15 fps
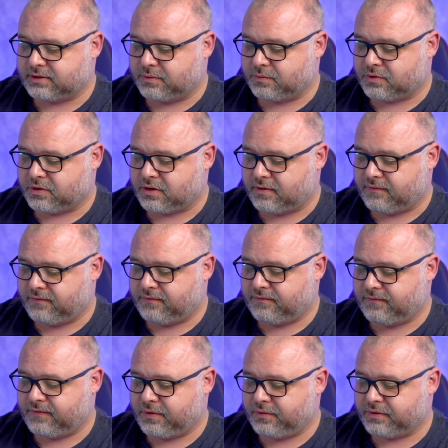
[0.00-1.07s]
And we're gonna
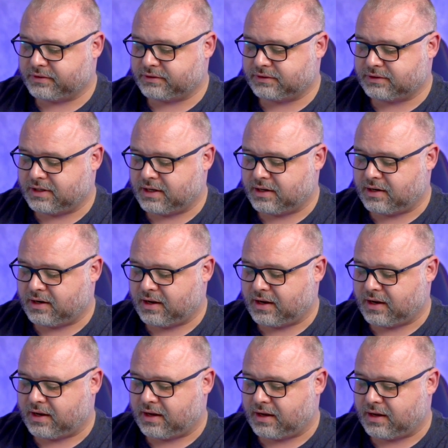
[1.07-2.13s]
focus in
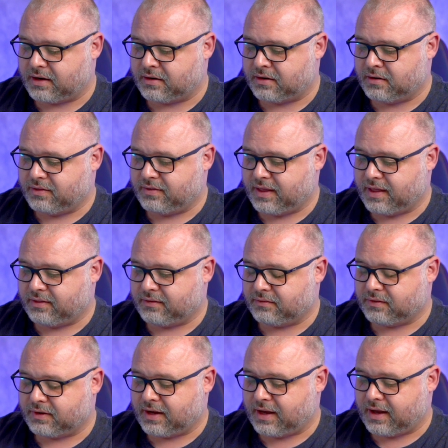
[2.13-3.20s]
on that
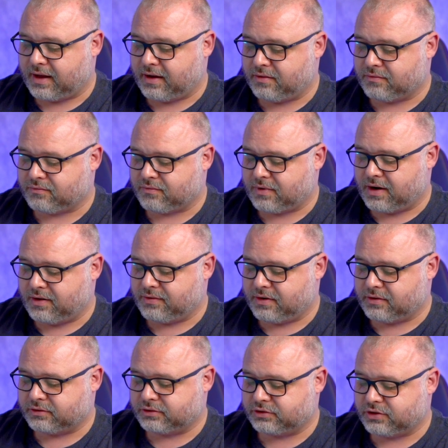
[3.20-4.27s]
little guy right
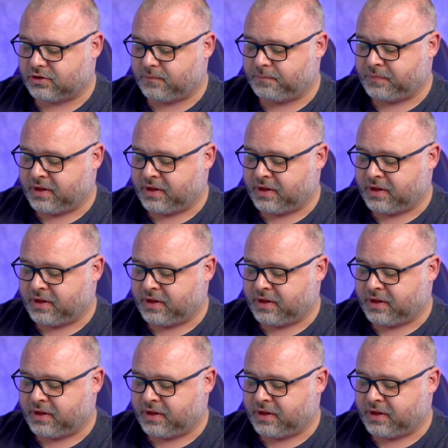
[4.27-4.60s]
there. So